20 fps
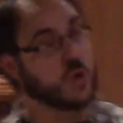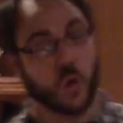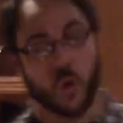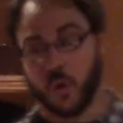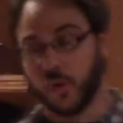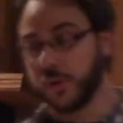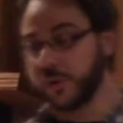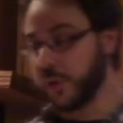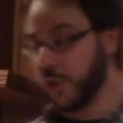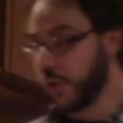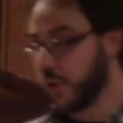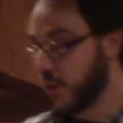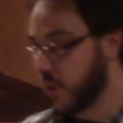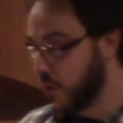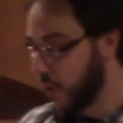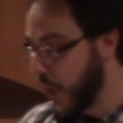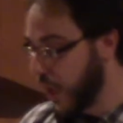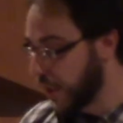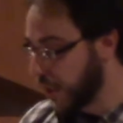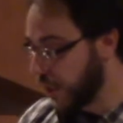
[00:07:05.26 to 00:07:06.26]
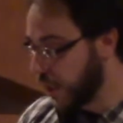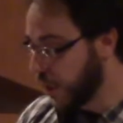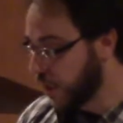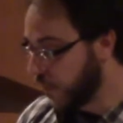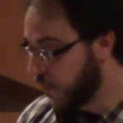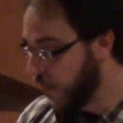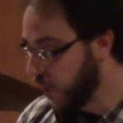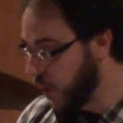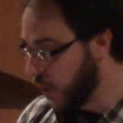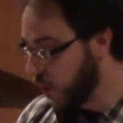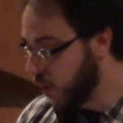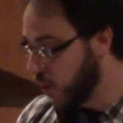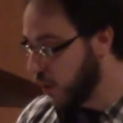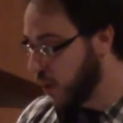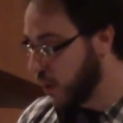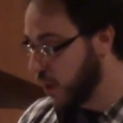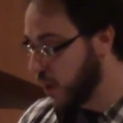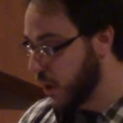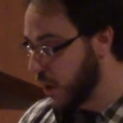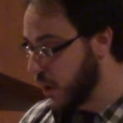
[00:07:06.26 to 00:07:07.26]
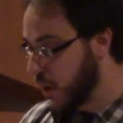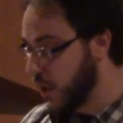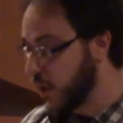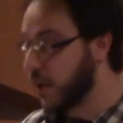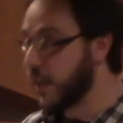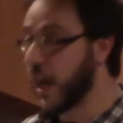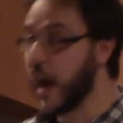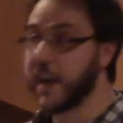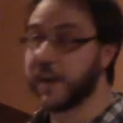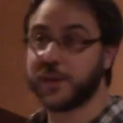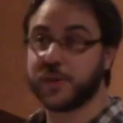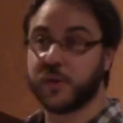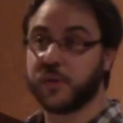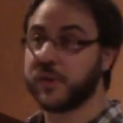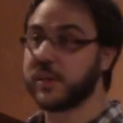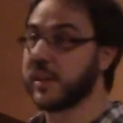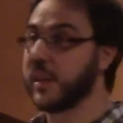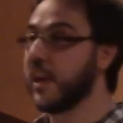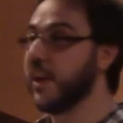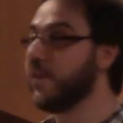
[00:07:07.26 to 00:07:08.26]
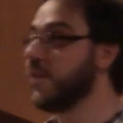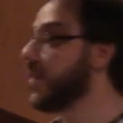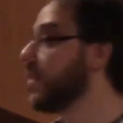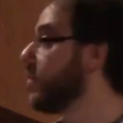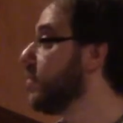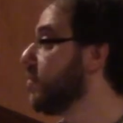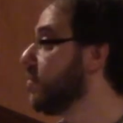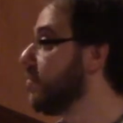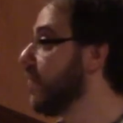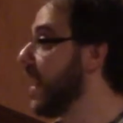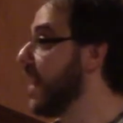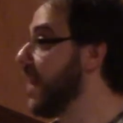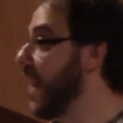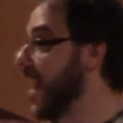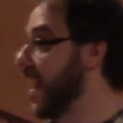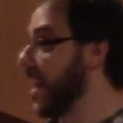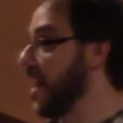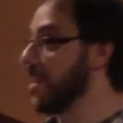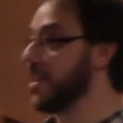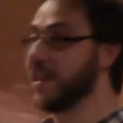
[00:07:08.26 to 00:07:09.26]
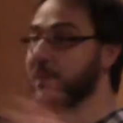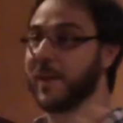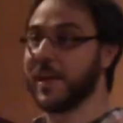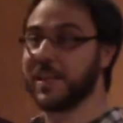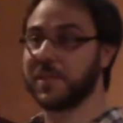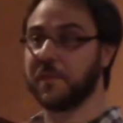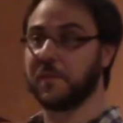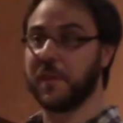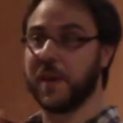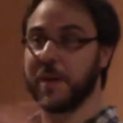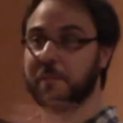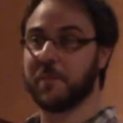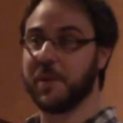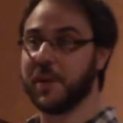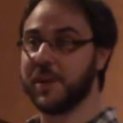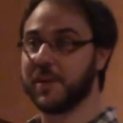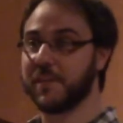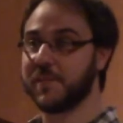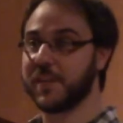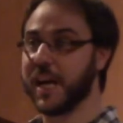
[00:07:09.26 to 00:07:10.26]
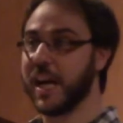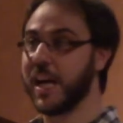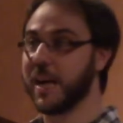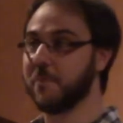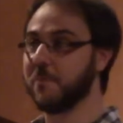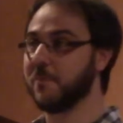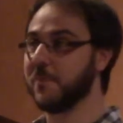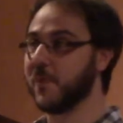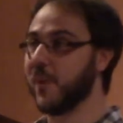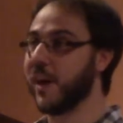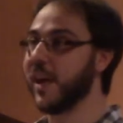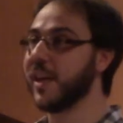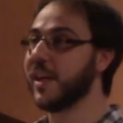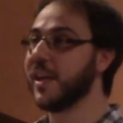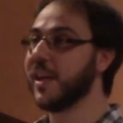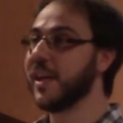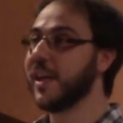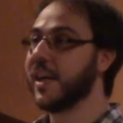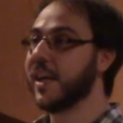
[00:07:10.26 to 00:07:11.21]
old earth creationist view, dinosaurs lived in that unspecified period of time, right?